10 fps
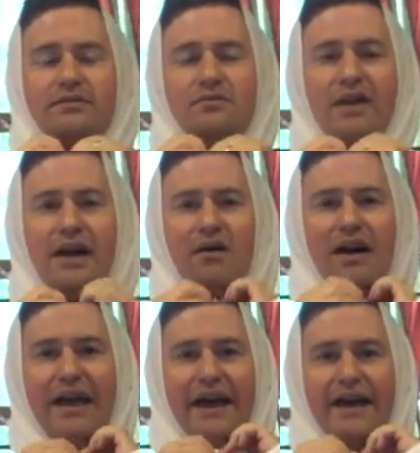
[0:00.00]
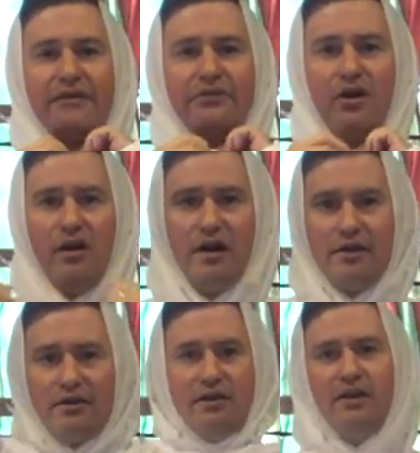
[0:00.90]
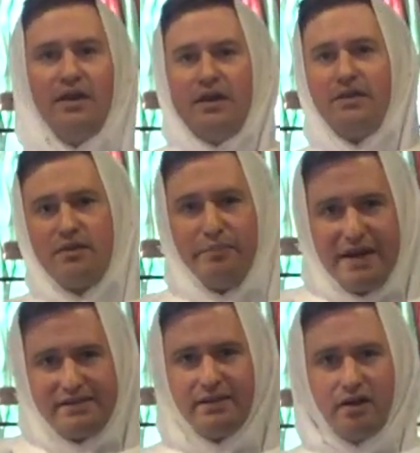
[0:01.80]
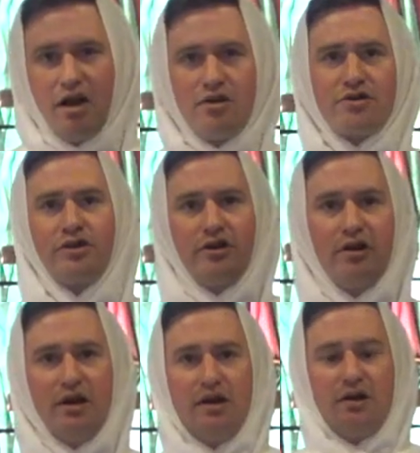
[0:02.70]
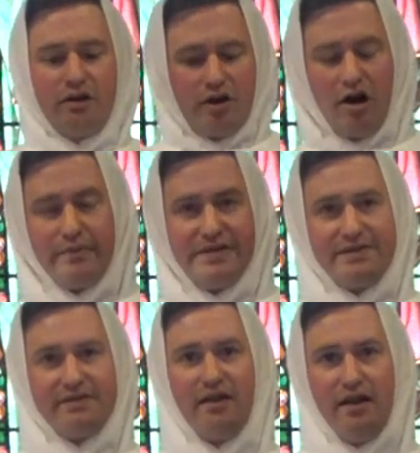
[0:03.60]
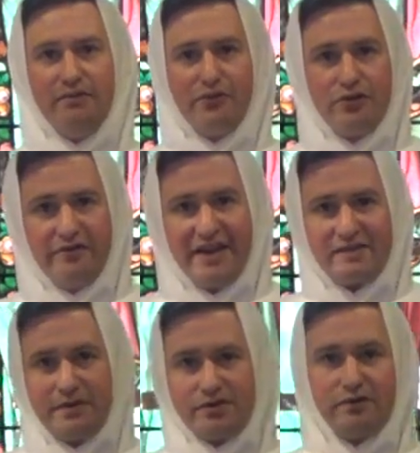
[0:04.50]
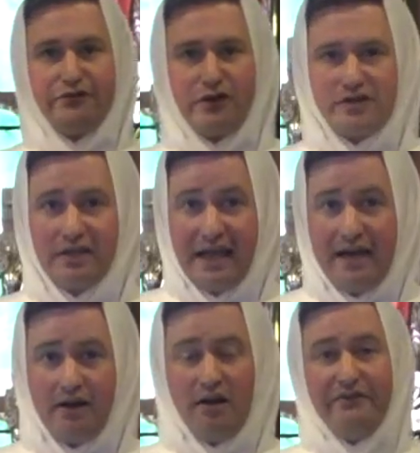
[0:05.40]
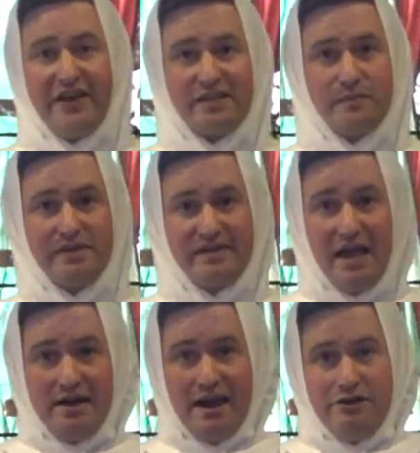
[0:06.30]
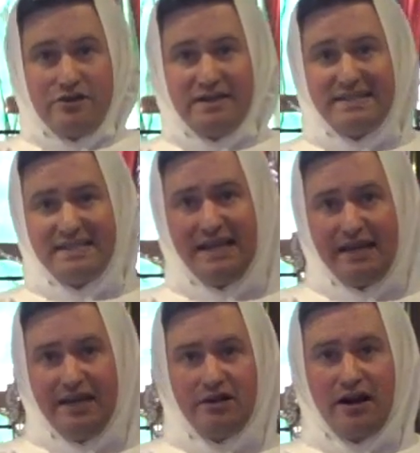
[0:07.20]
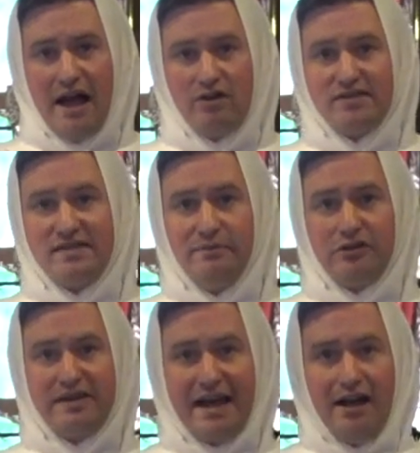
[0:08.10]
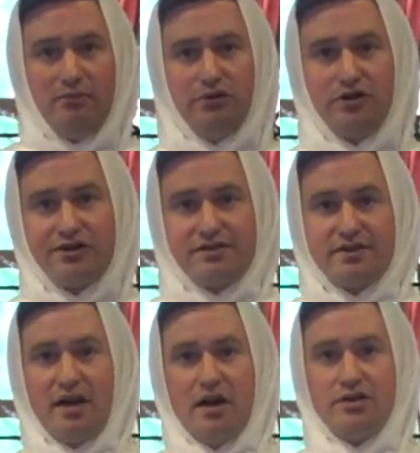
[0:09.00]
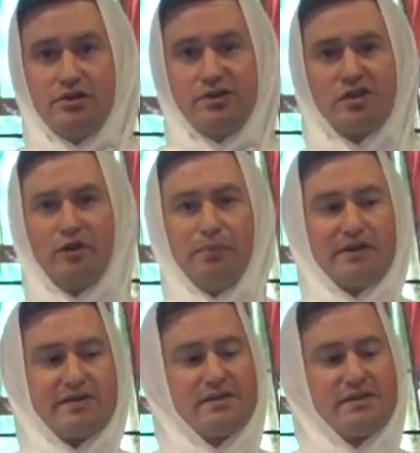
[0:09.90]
So now I have on the basic undergarments uh, for the vestments, the first layer of vestments. Now you can see here how similar the alb looks to a surplice.